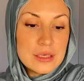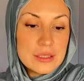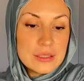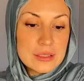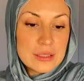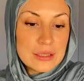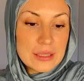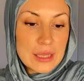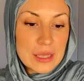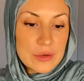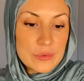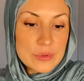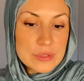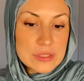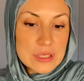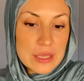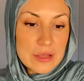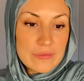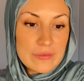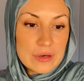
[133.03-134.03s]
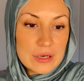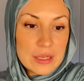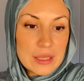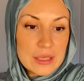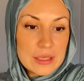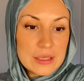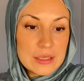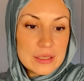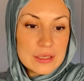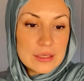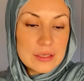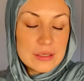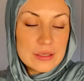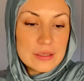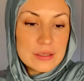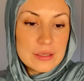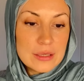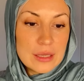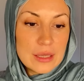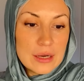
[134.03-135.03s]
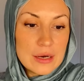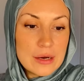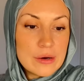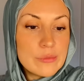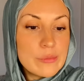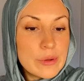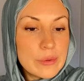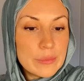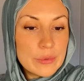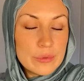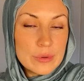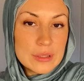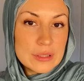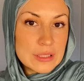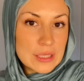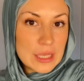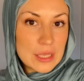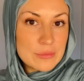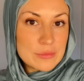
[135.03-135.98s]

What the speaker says: that I was having like, I remember one time,